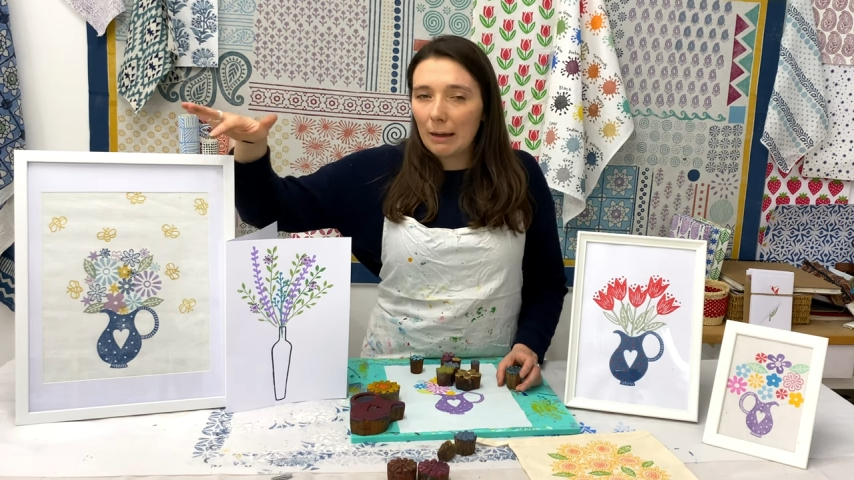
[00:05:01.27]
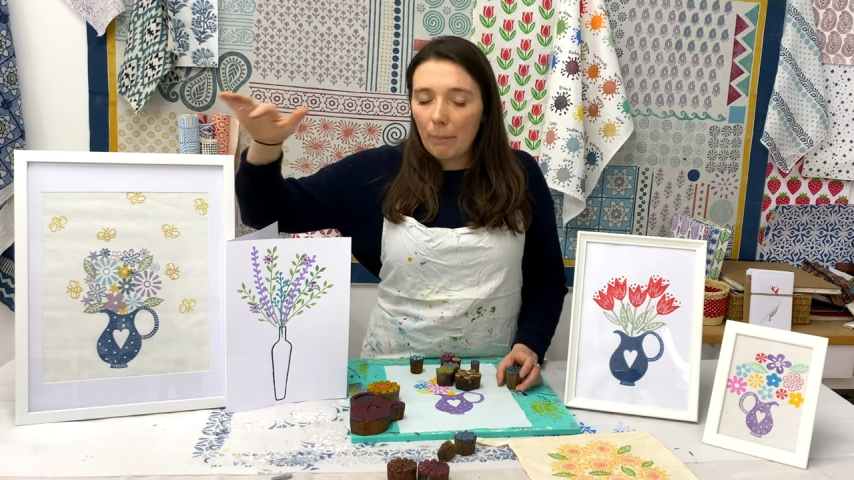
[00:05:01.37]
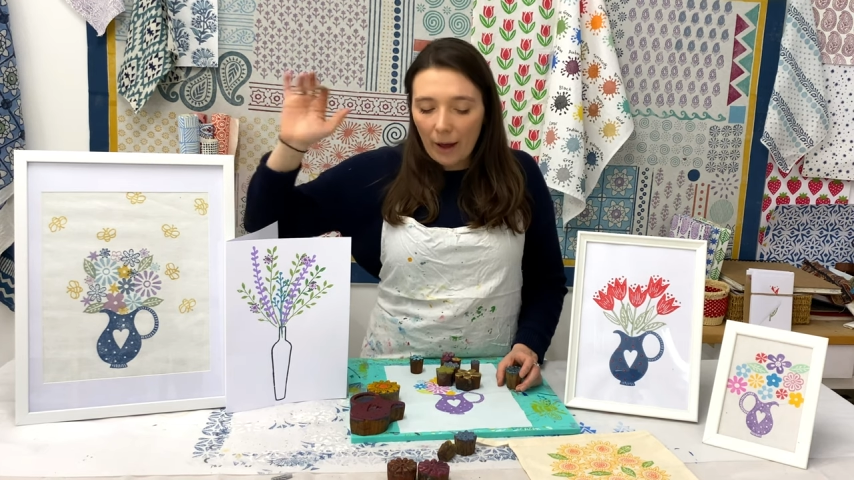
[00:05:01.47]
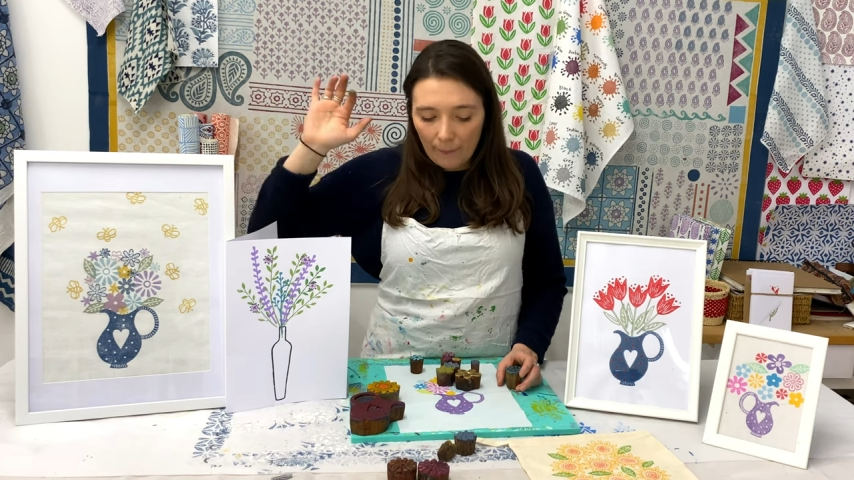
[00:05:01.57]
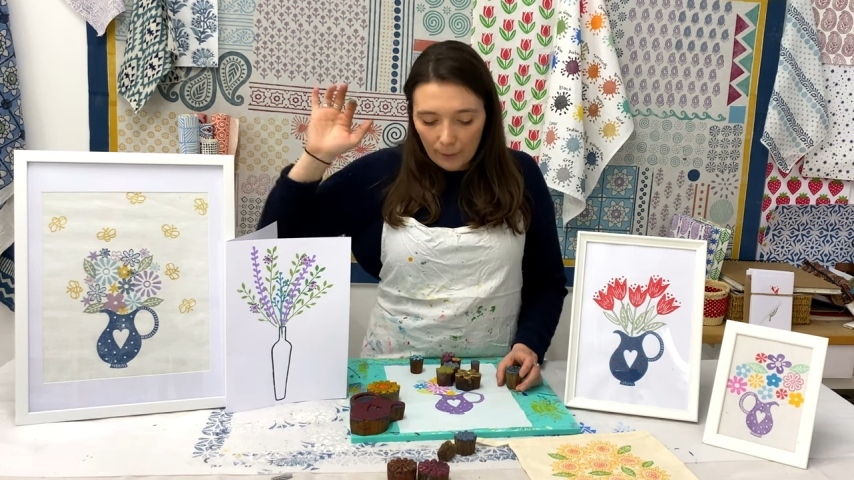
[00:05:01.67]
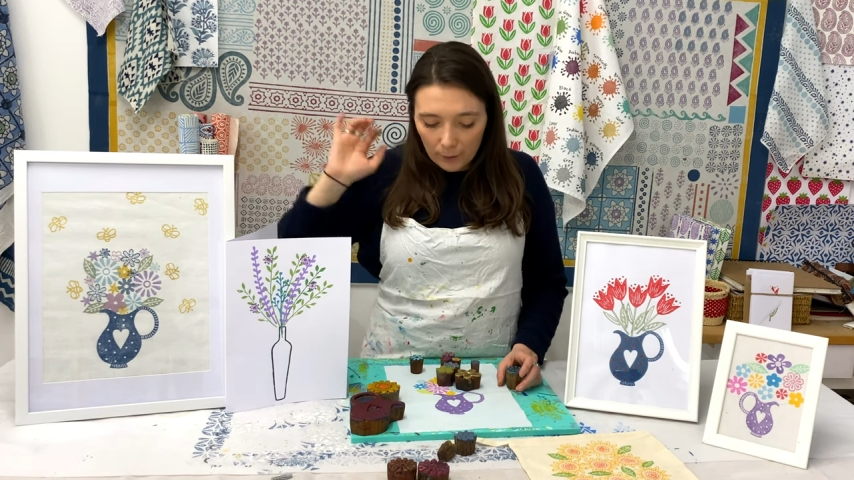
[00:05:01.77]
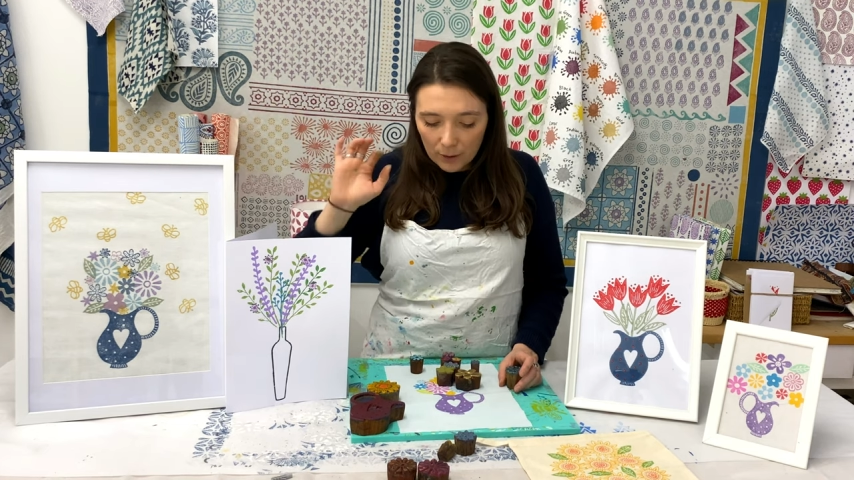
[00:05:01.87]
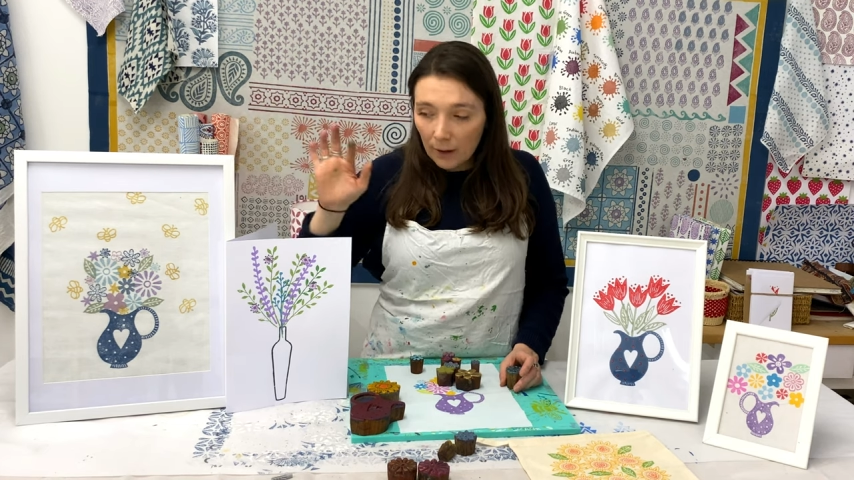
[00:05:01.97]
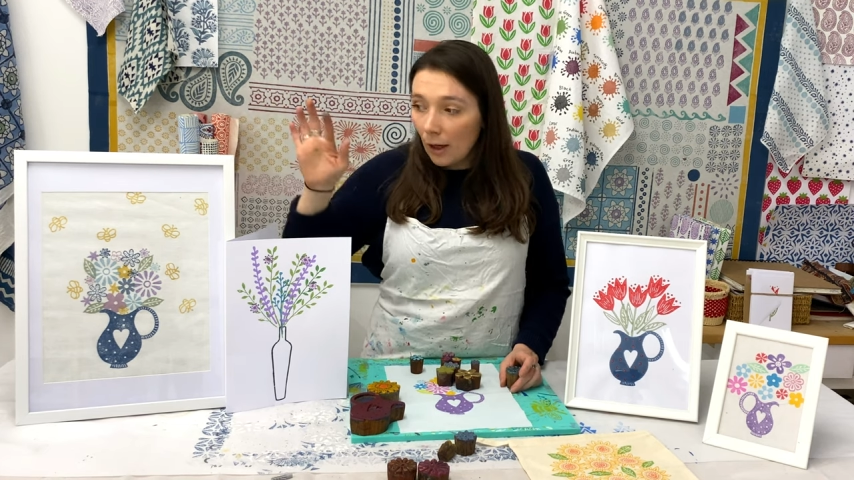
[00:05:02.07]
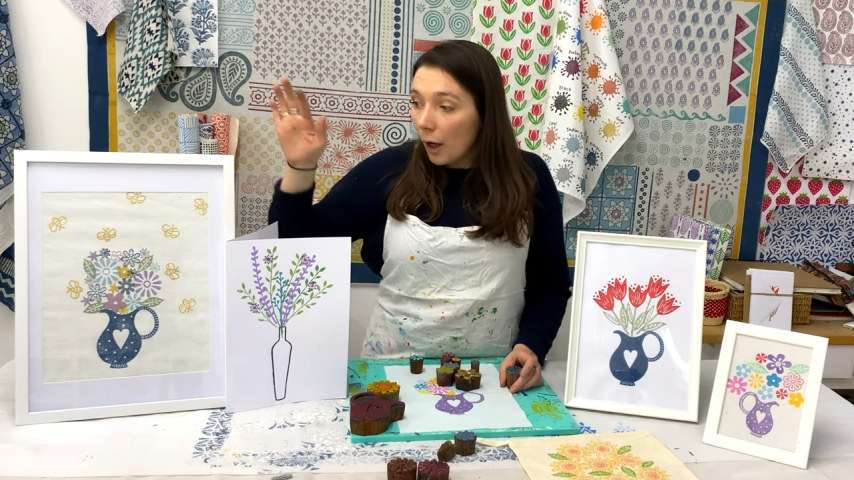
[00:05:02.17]
purples,
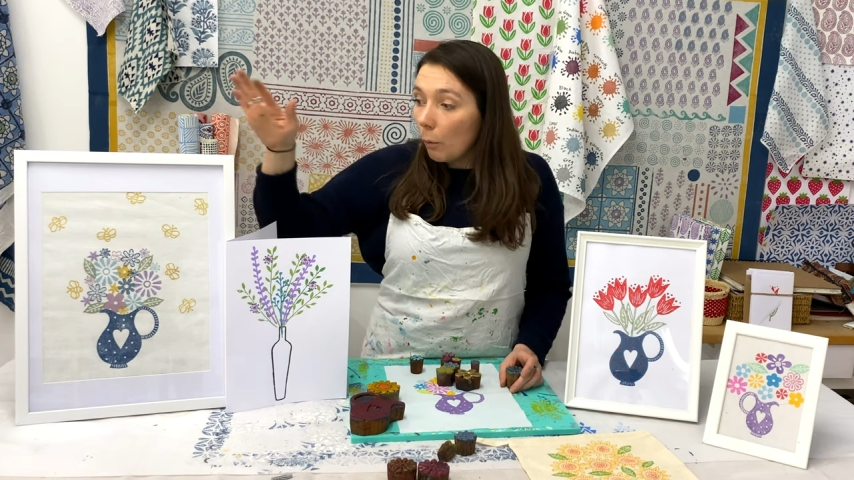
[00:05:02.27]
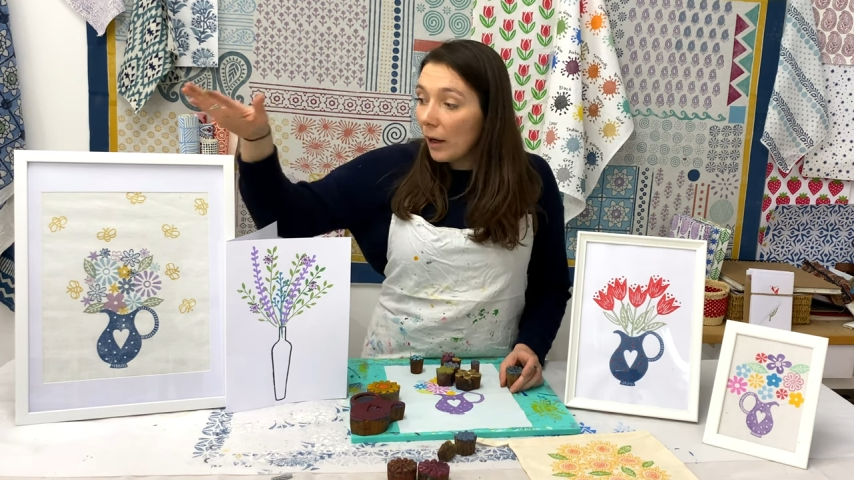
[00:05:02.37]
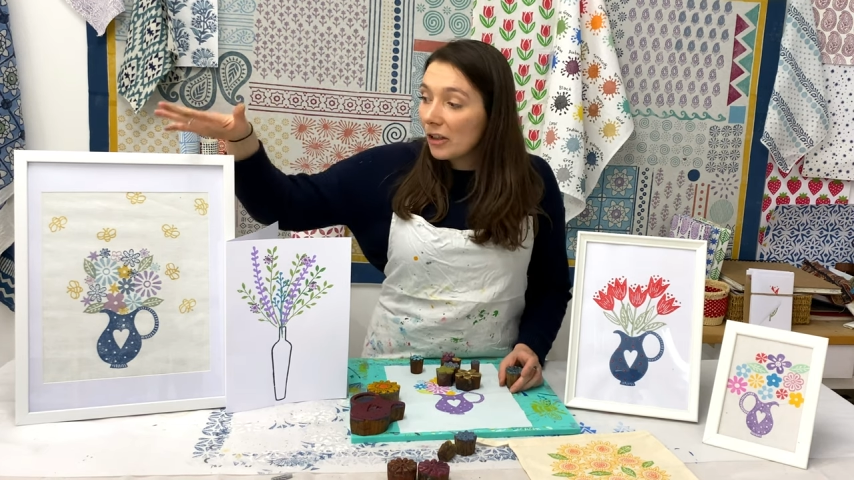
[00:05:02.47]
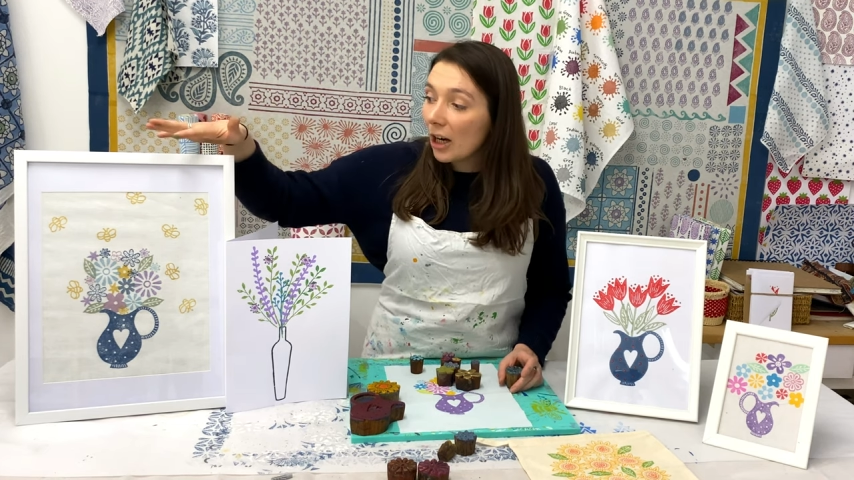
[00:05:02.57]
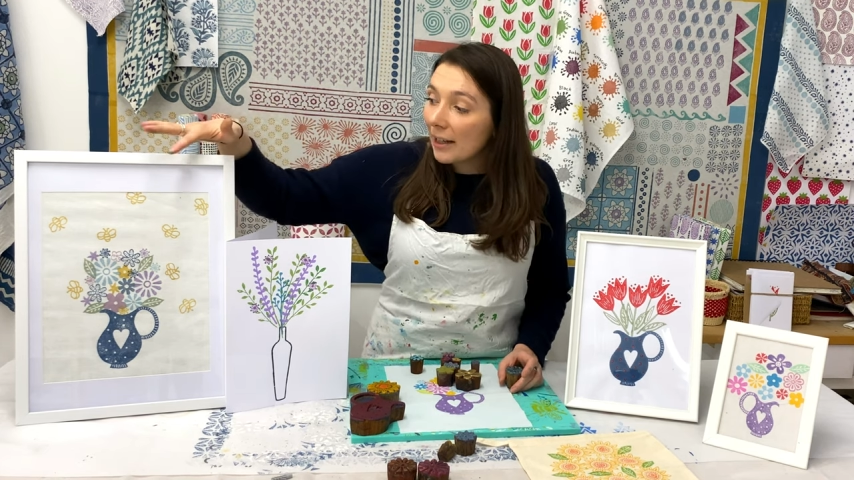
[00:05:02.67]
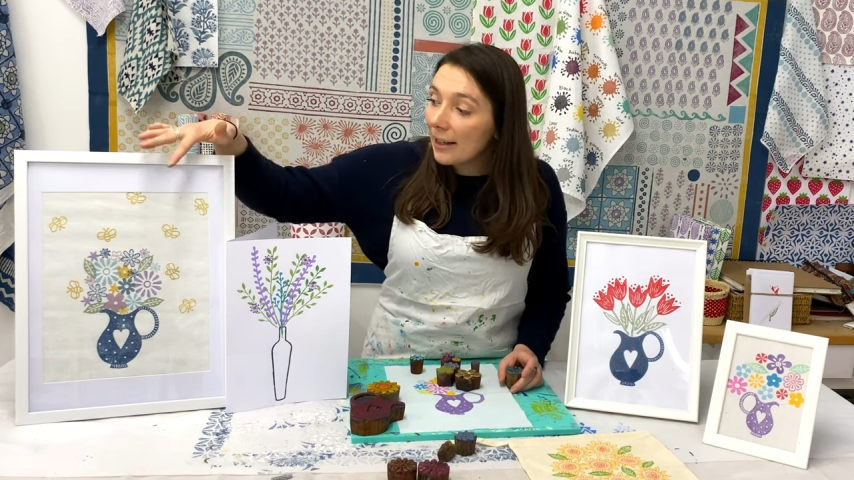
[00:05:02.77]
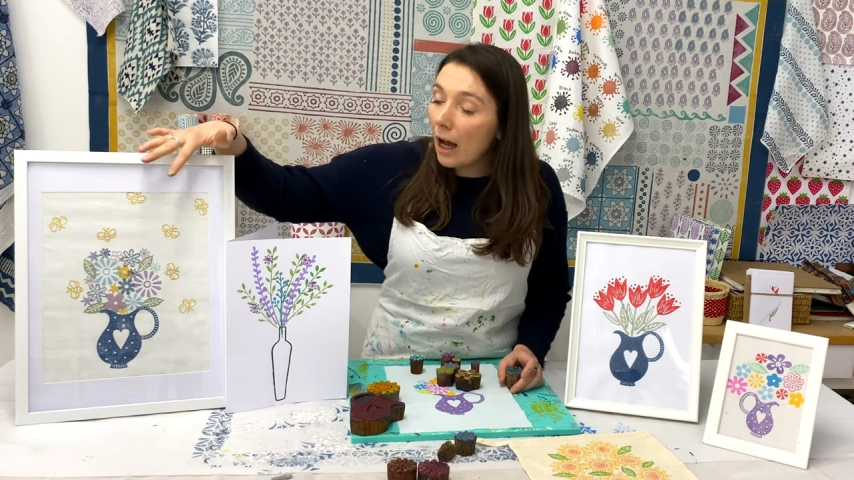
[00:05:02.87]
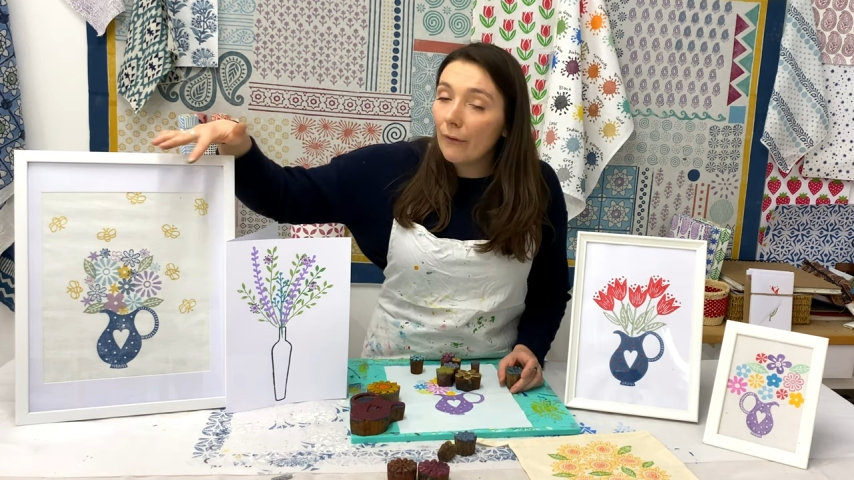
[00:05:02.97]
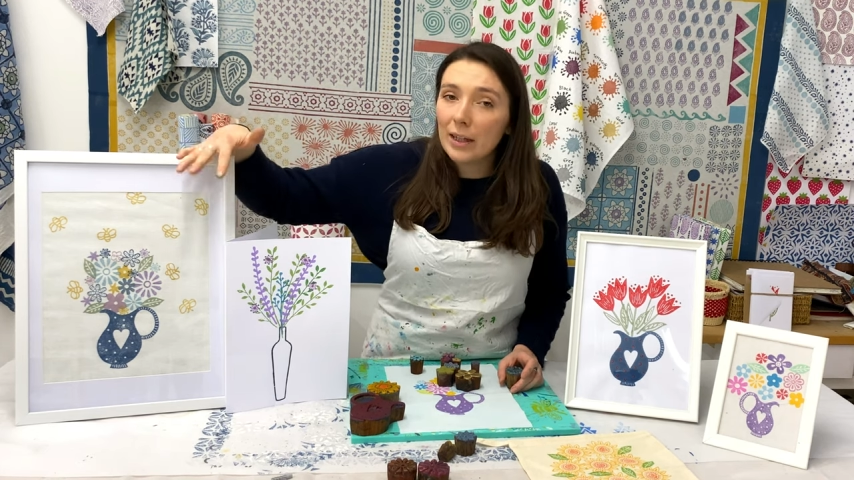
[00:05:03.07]
which I love.